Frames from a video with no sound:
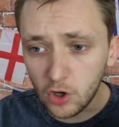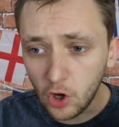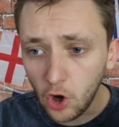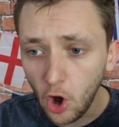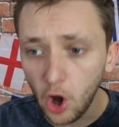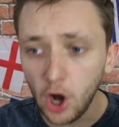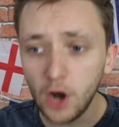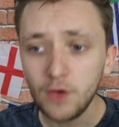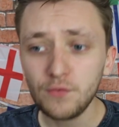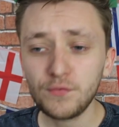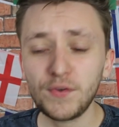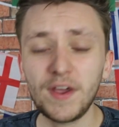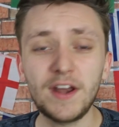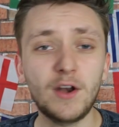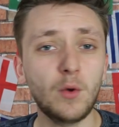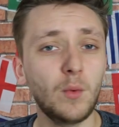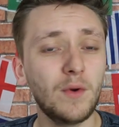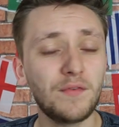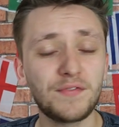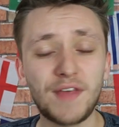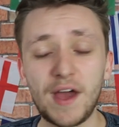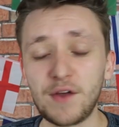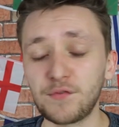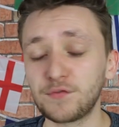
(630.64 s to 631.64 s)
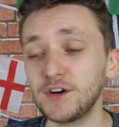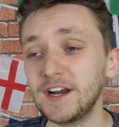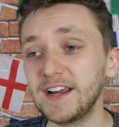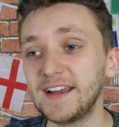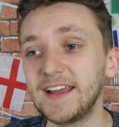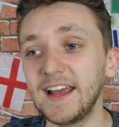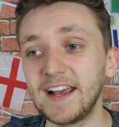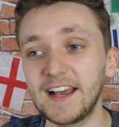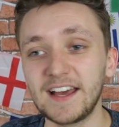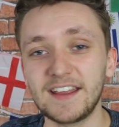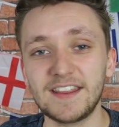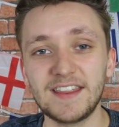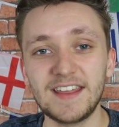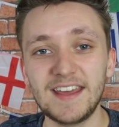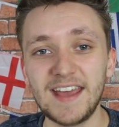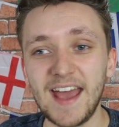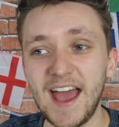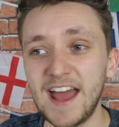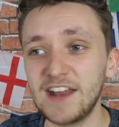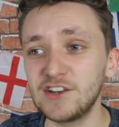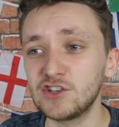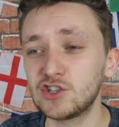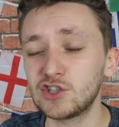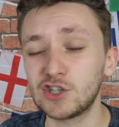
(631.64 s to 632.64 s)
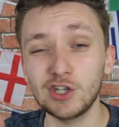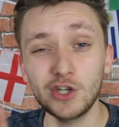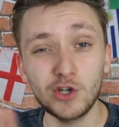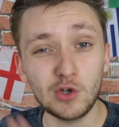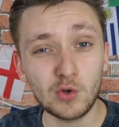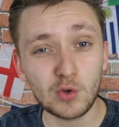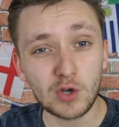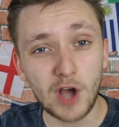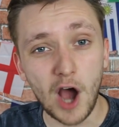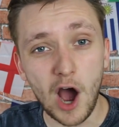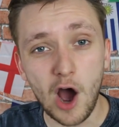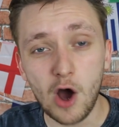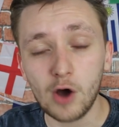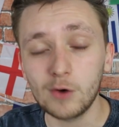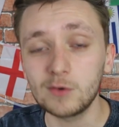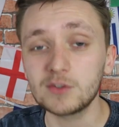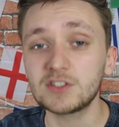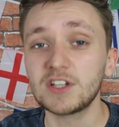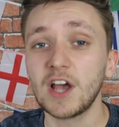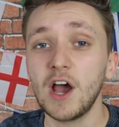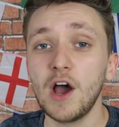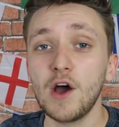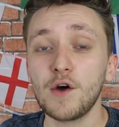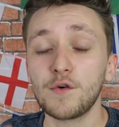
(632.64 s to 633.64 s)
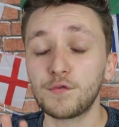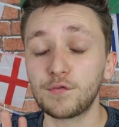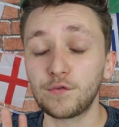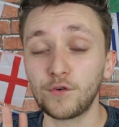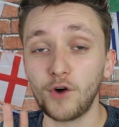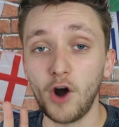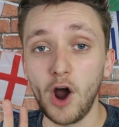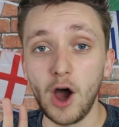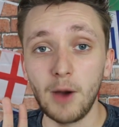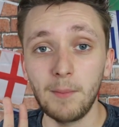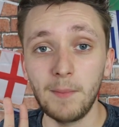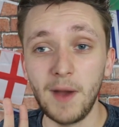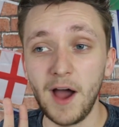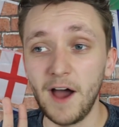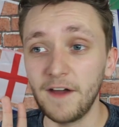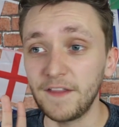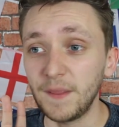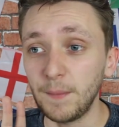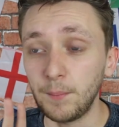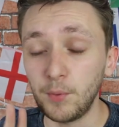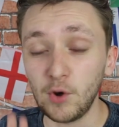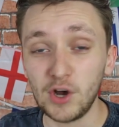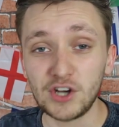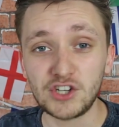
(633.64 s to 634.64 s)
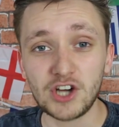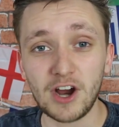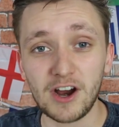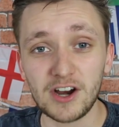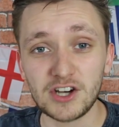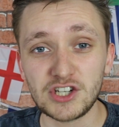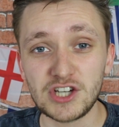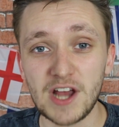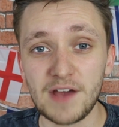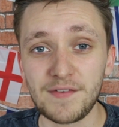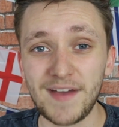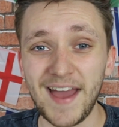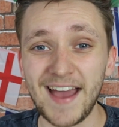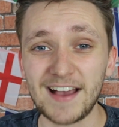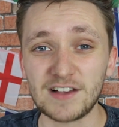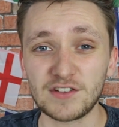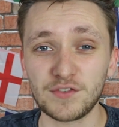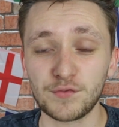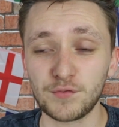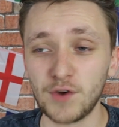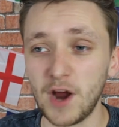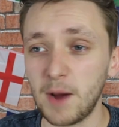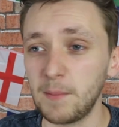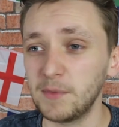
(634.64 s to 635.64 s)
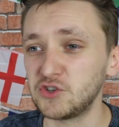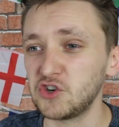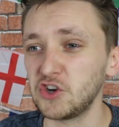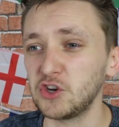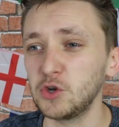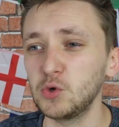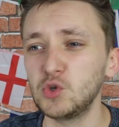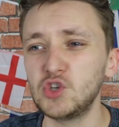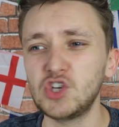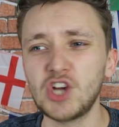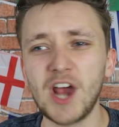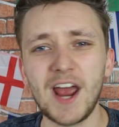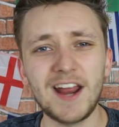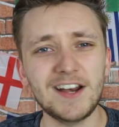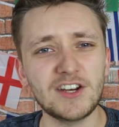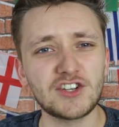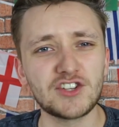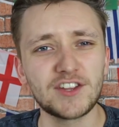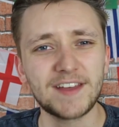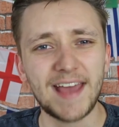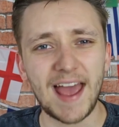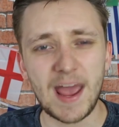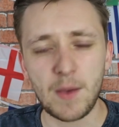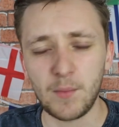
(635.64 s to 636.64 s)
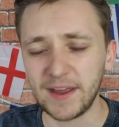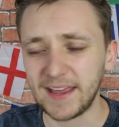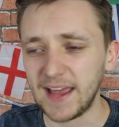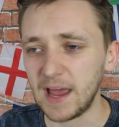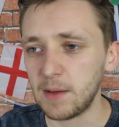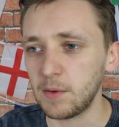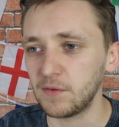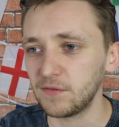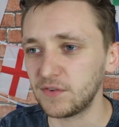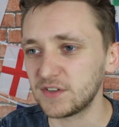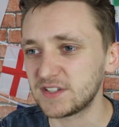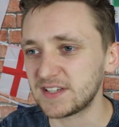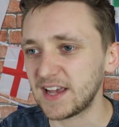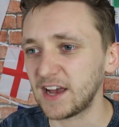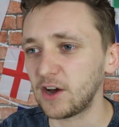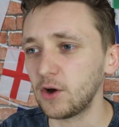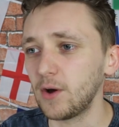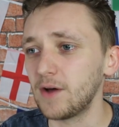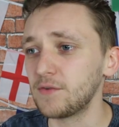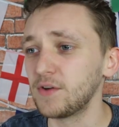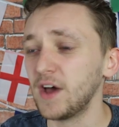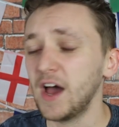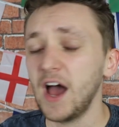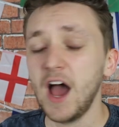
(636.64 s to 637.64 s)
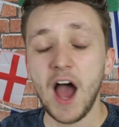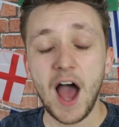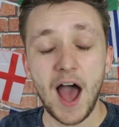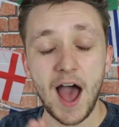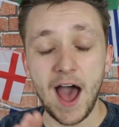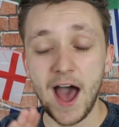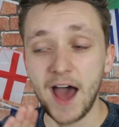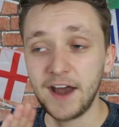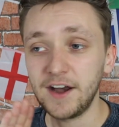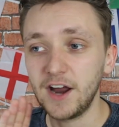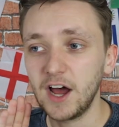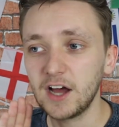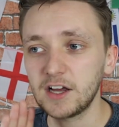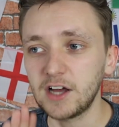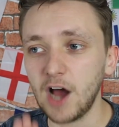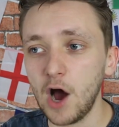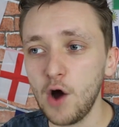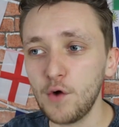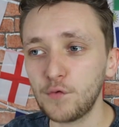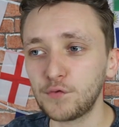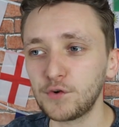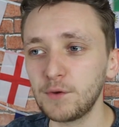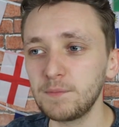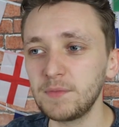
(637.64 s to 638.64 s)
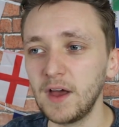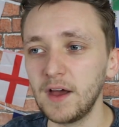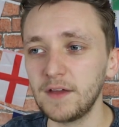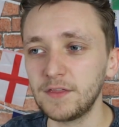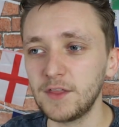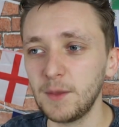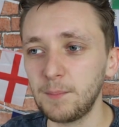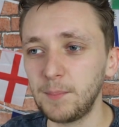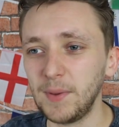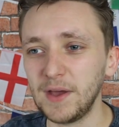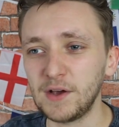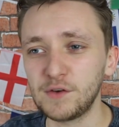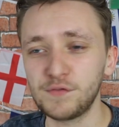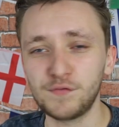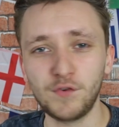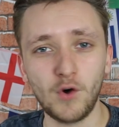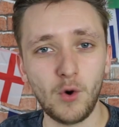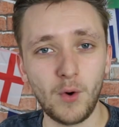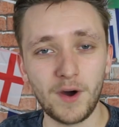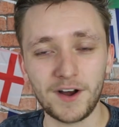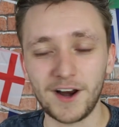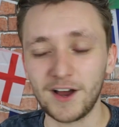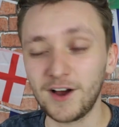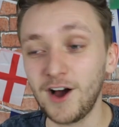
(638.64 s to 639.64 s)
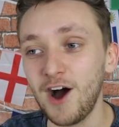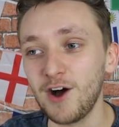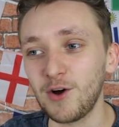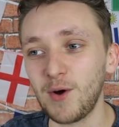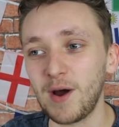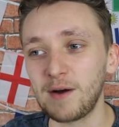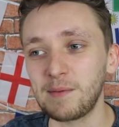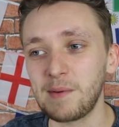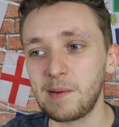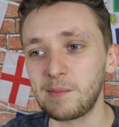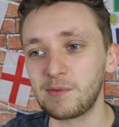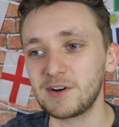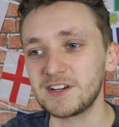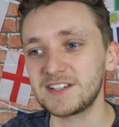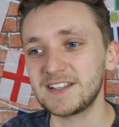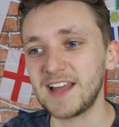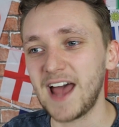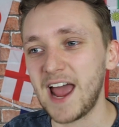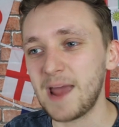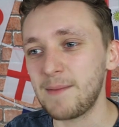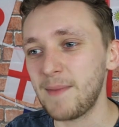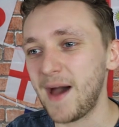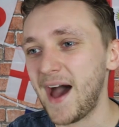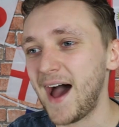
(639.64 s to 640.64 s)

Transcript: Golovin with that free kick at the end. 2 goals from the boy Cheryshev, ex of Real Madrid, who changed the game when he came on for Zagoev. And a goal from the big forward, I can't quite remember his name.